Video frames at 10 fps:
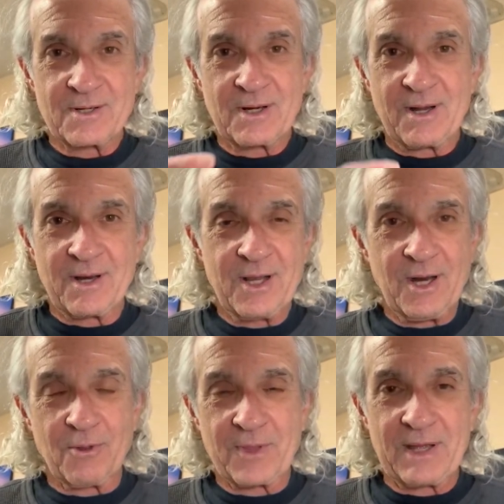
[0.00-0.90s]
And
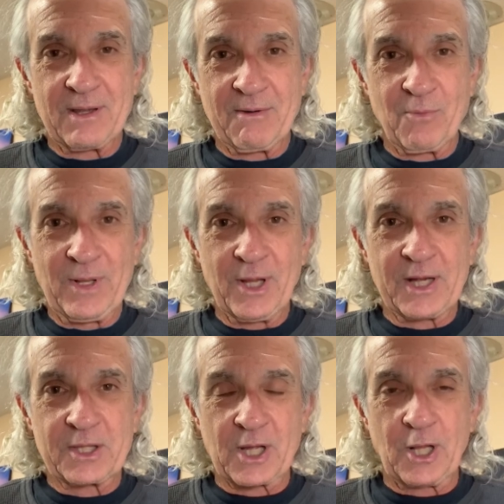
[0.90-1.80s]
we look
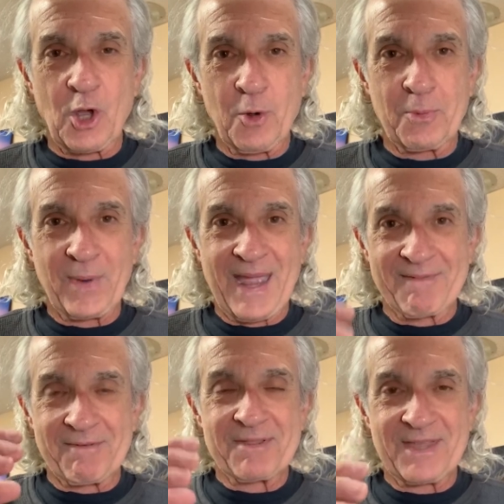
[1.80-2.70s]
at the globe and we have
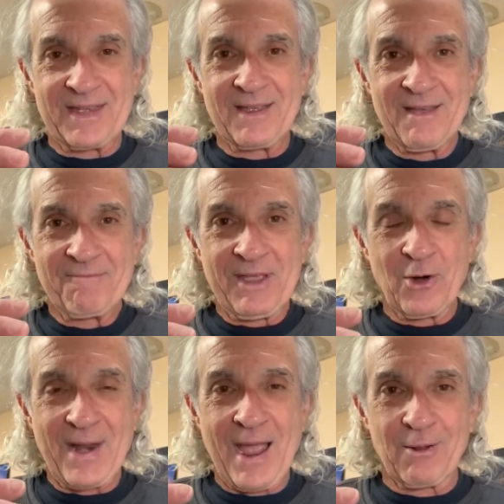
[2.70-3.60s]
everything
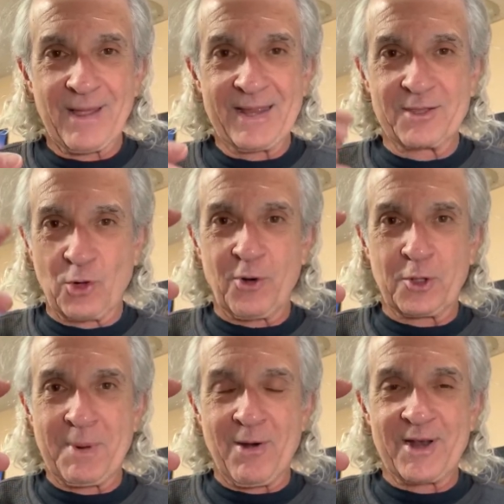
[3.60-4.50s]
figured out, like the North
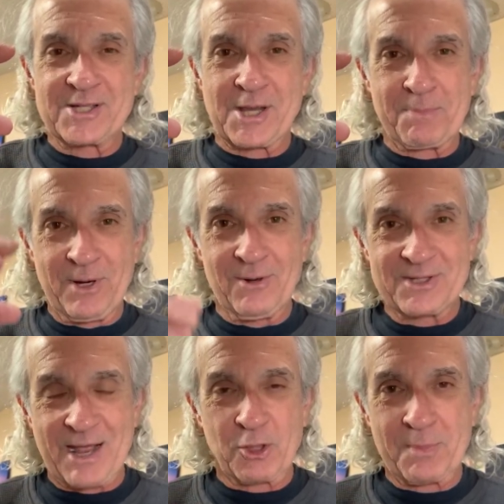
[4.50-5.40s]
America's up here and
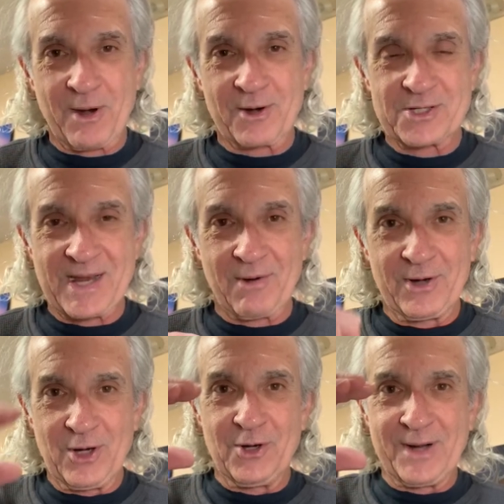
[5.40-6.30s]
South America's down
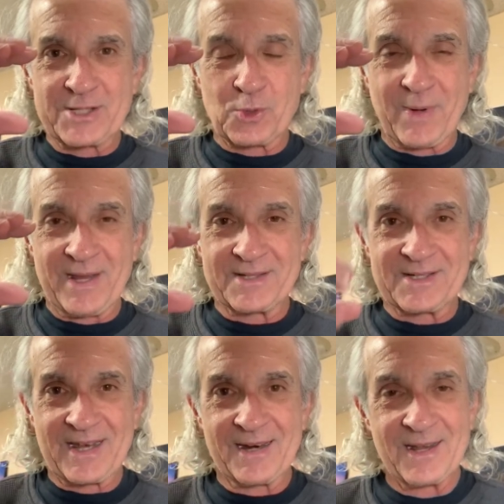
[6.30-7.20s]
here, and that's the way it's
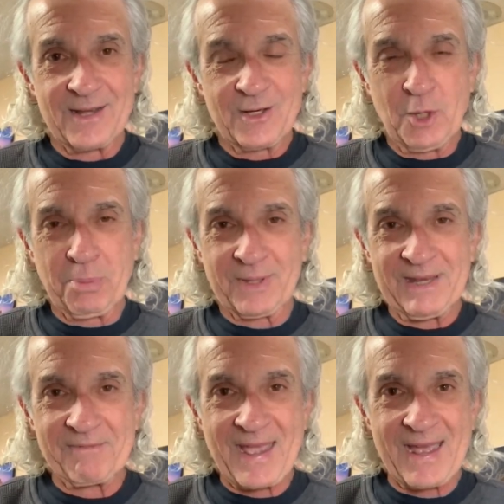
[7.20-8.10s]
set. Do you
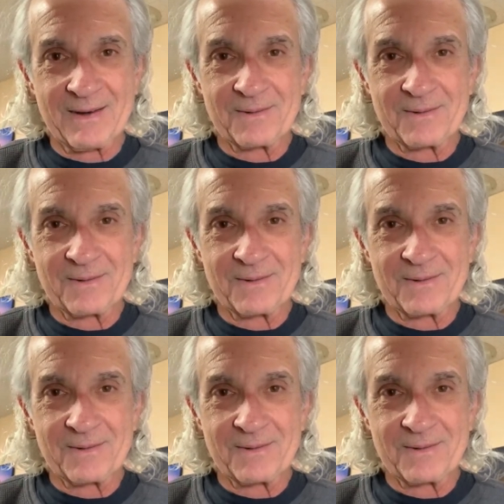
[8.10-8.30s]
believe that?